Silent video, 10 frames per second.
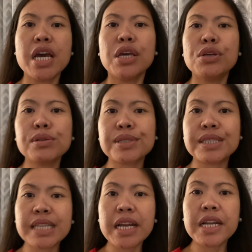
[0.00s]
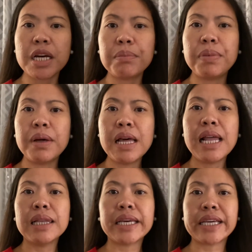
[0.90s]
you'll set it up
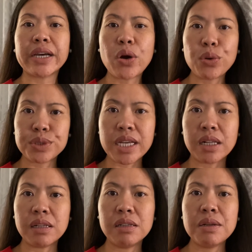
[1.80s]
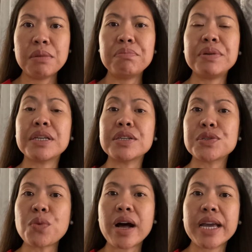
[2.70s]
like a hotel. Because
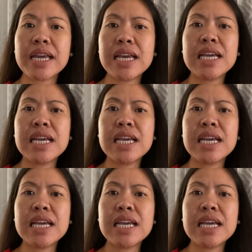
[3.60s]
why?